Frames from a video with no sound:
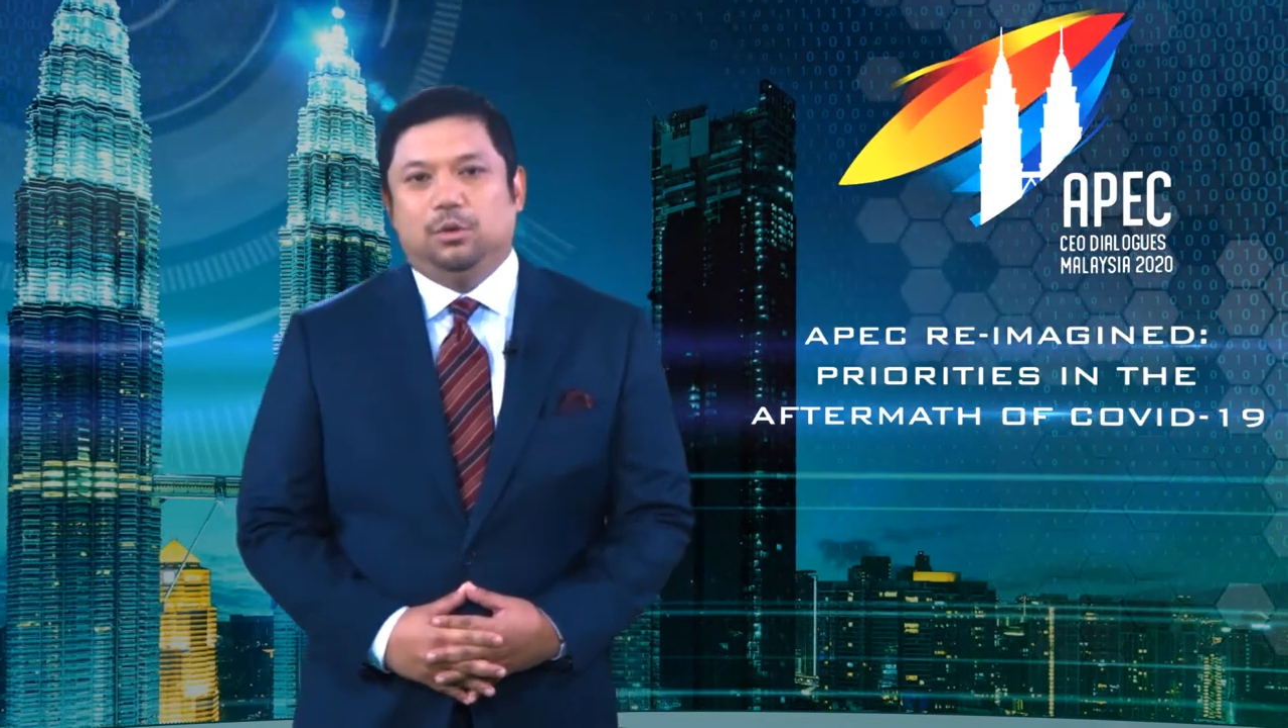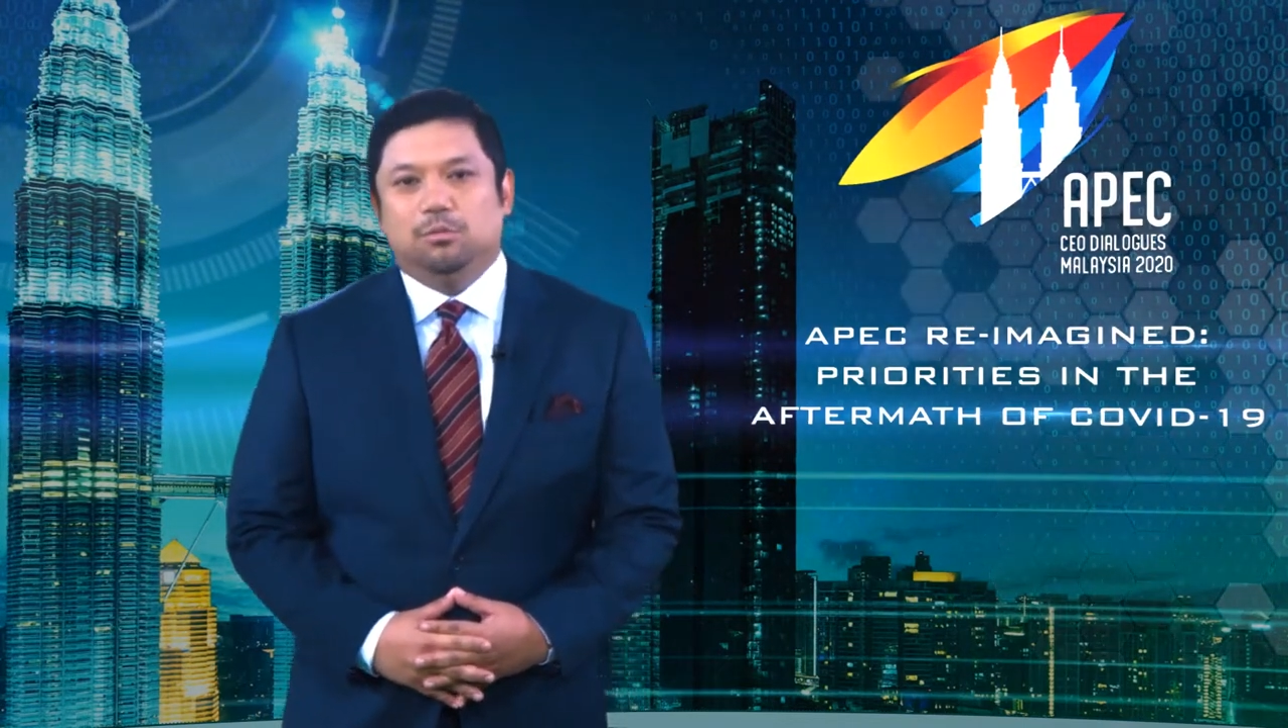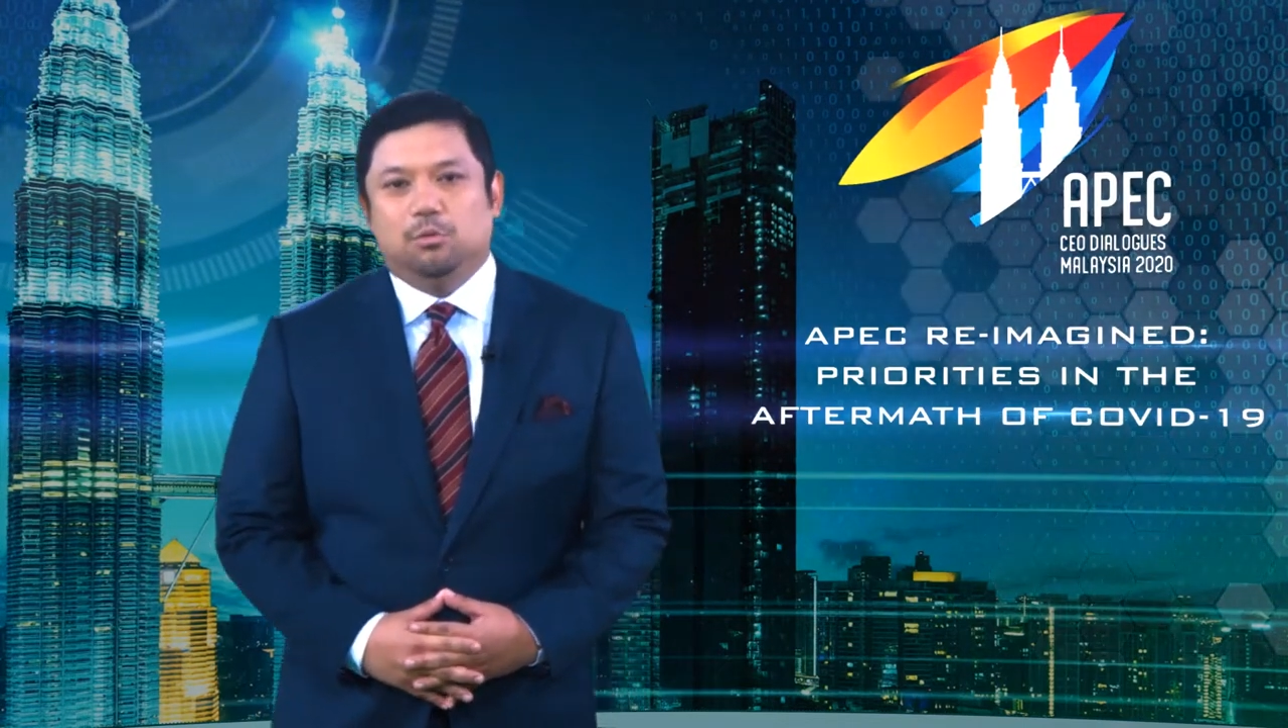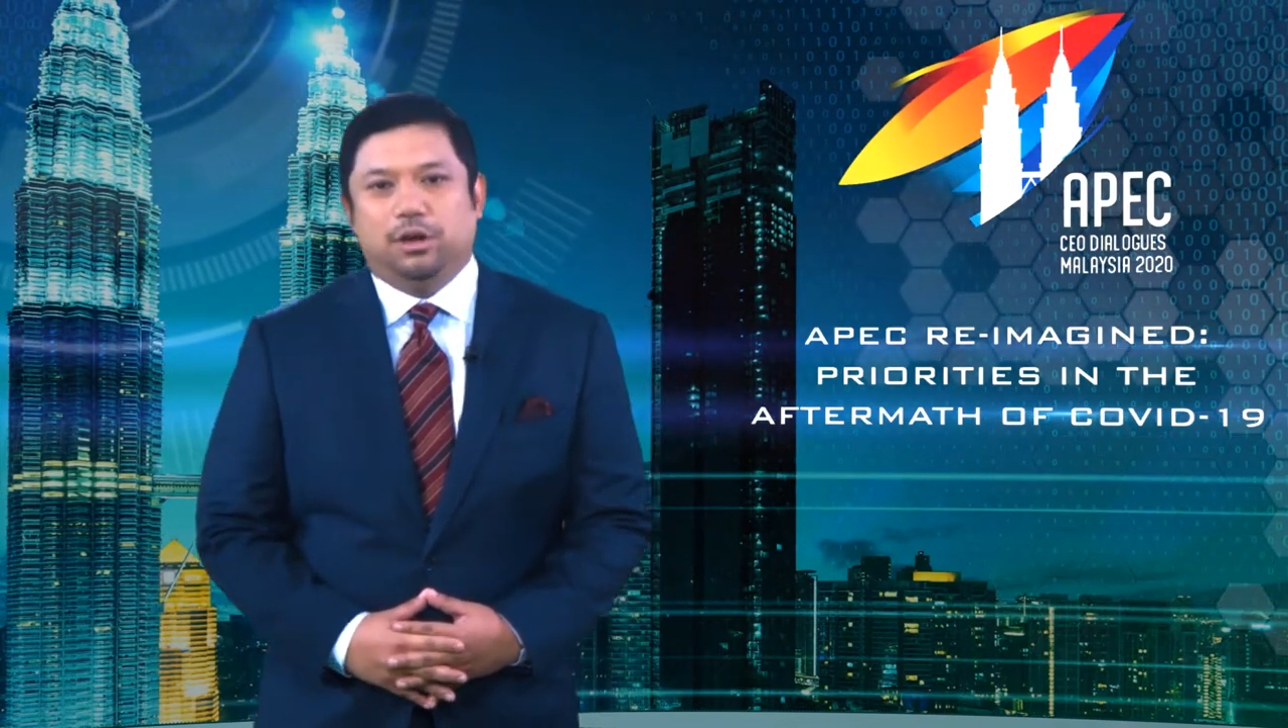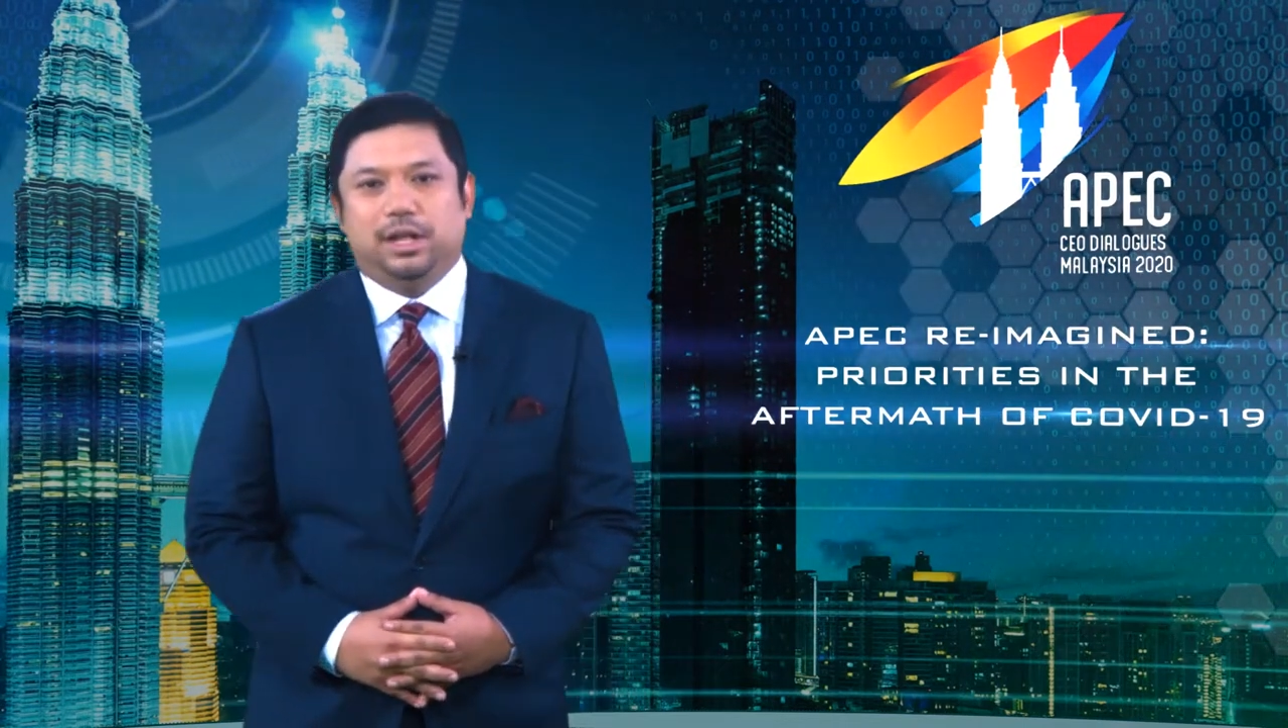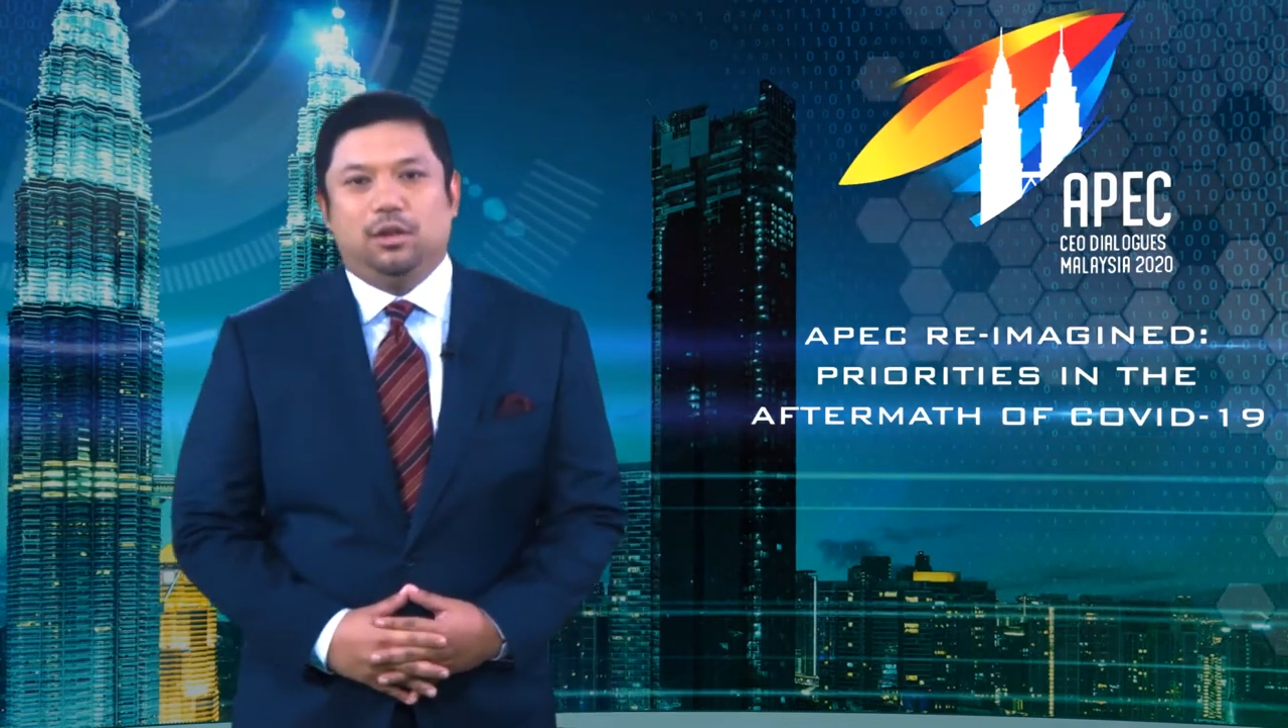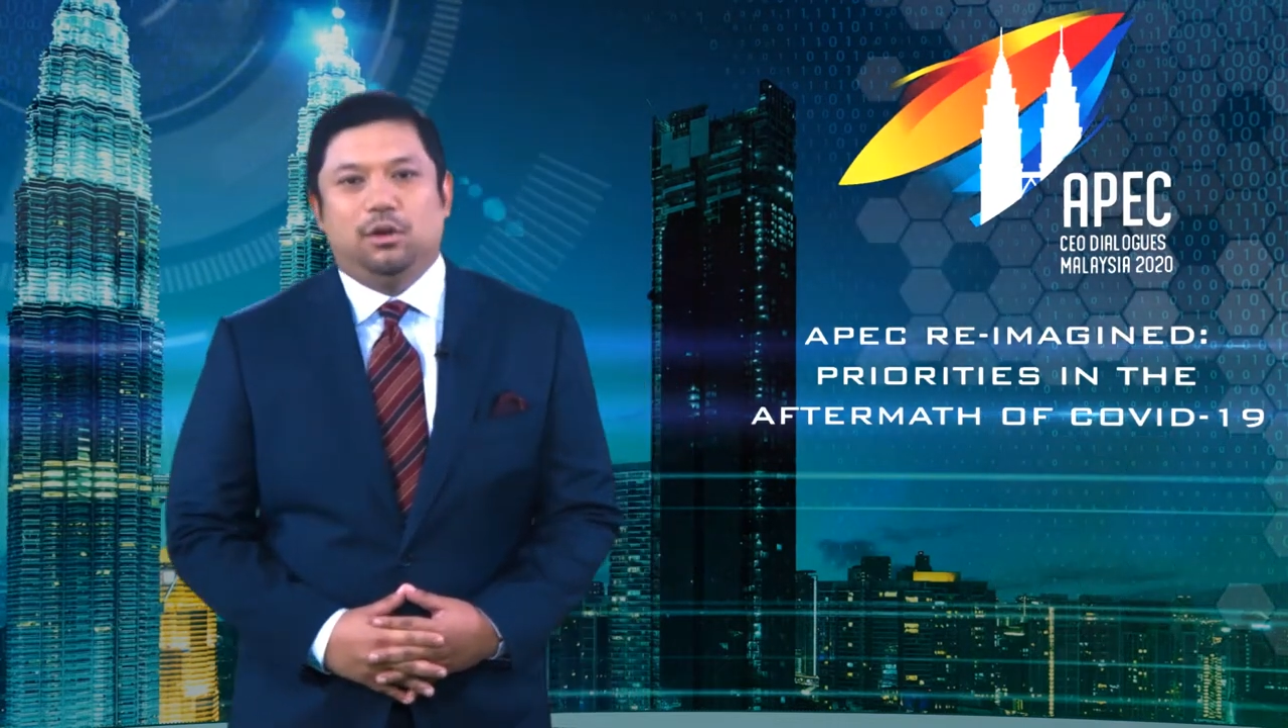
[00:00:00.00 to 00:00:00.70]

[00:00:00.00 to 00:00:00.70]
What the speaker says: Good morning,